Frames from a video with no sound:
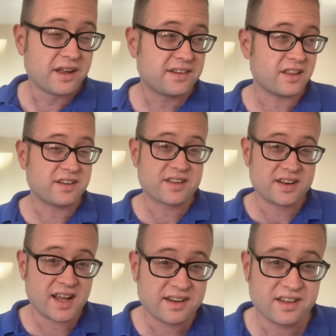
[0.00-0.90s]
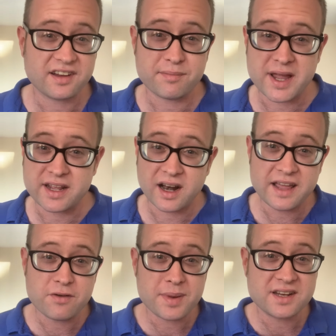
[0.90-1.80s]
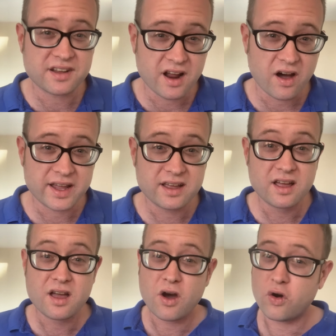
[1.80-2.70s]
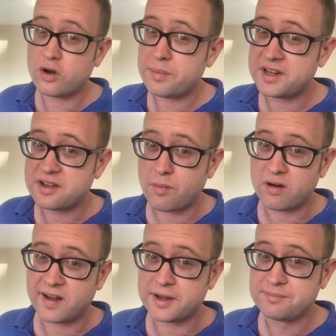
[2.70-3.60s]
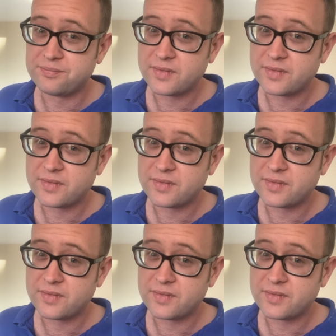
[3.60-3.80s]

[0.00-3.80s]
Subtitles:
So the statistics meeting will either be tonight or it'll be tomorrow.